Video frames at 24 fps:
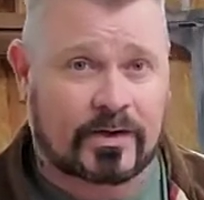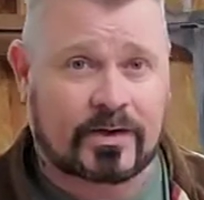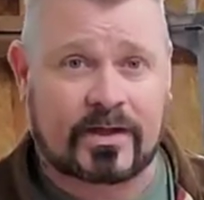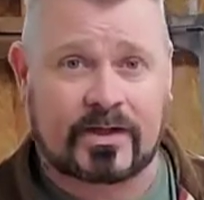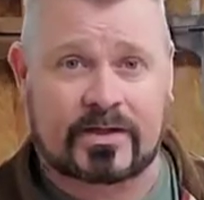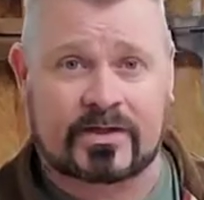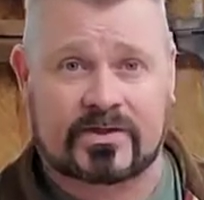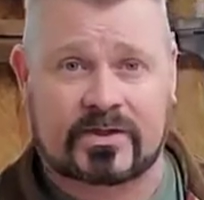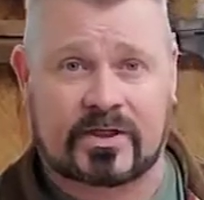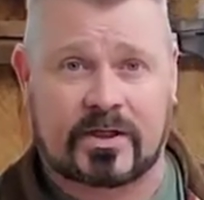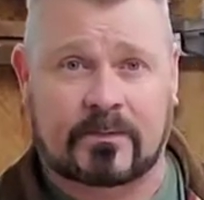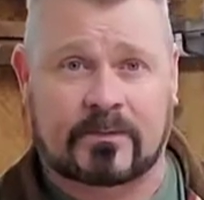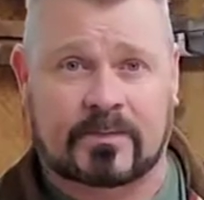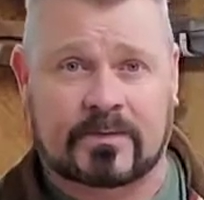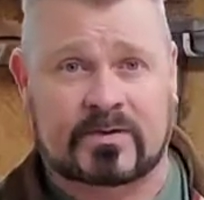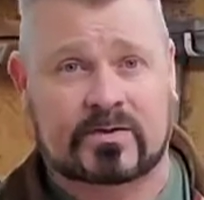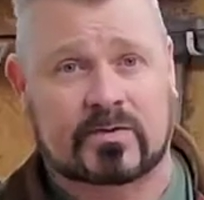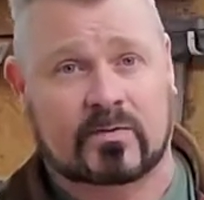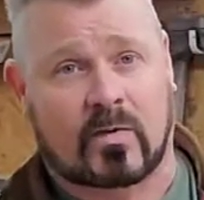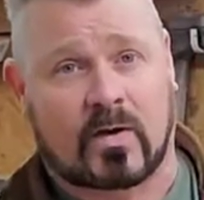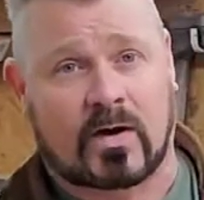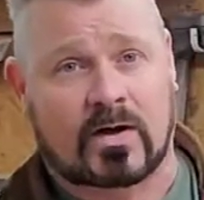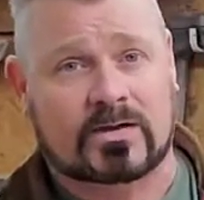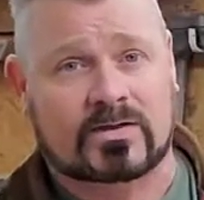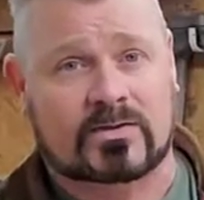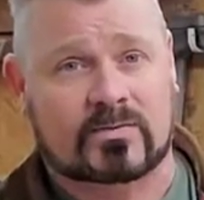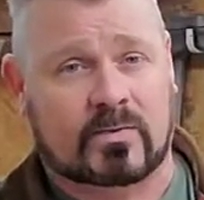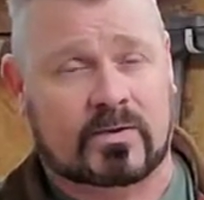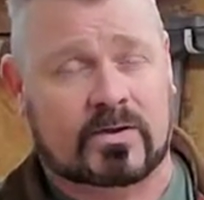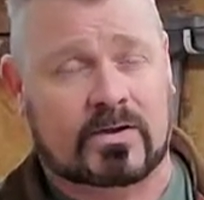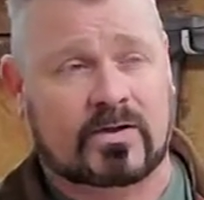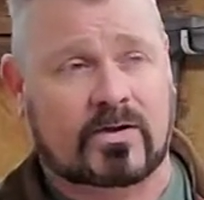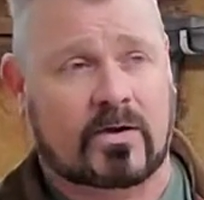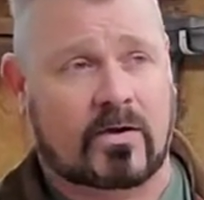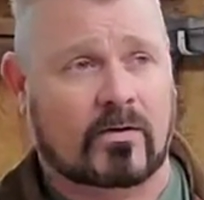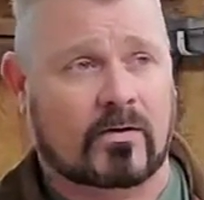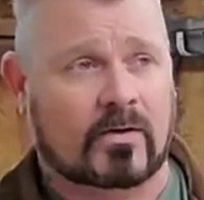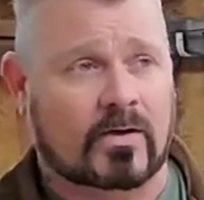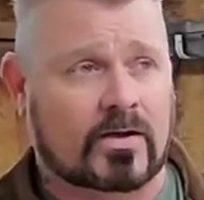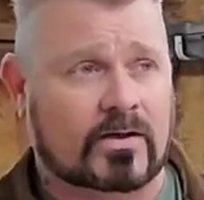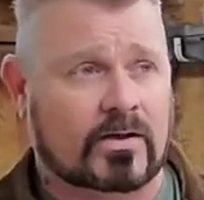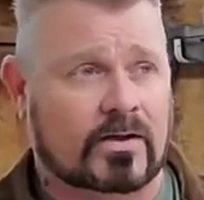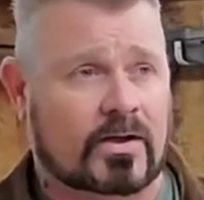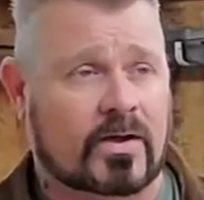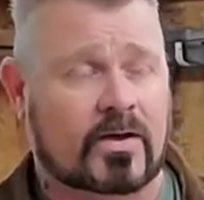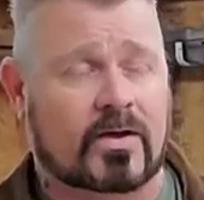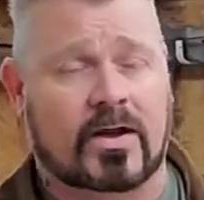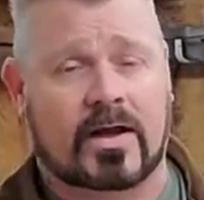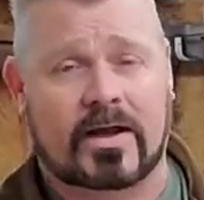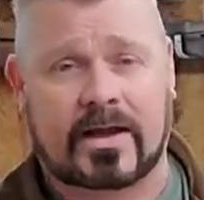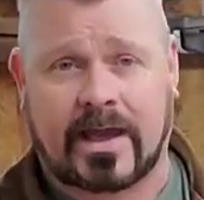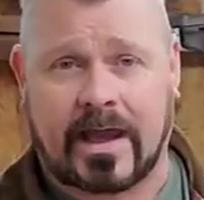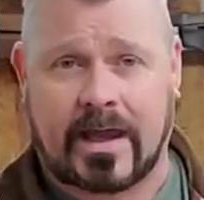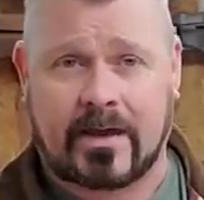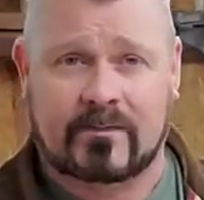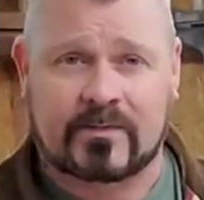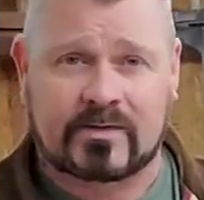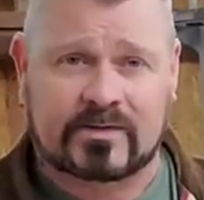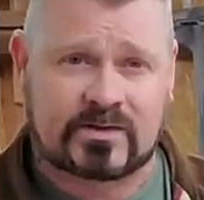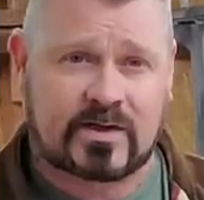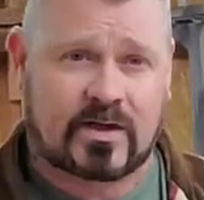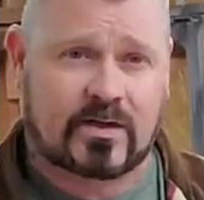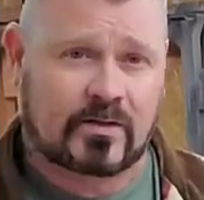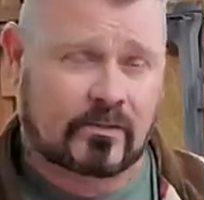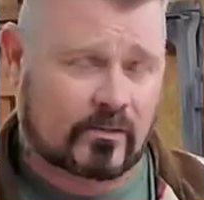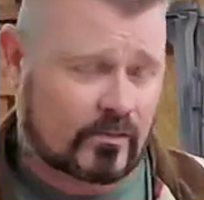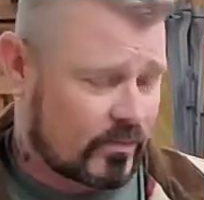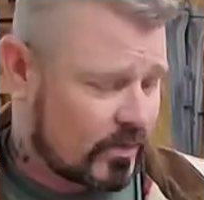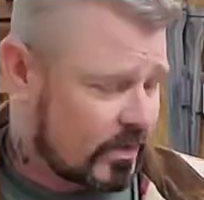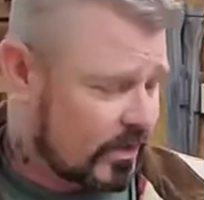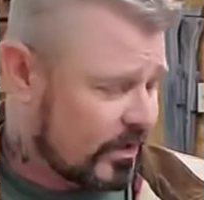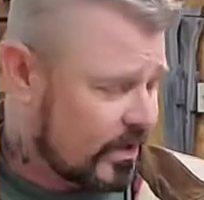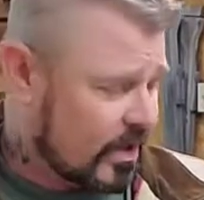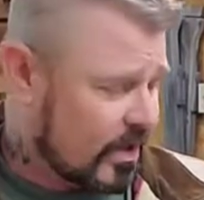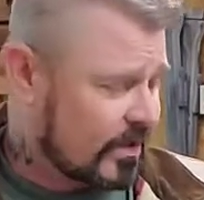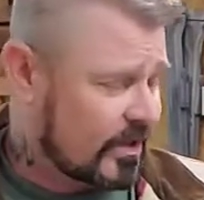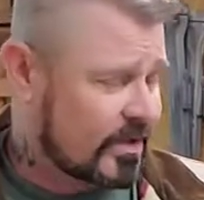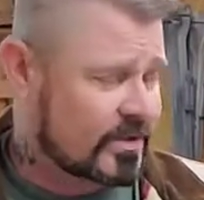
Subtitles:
of the cheapest ones when you go looking on like Amazon or whatnot.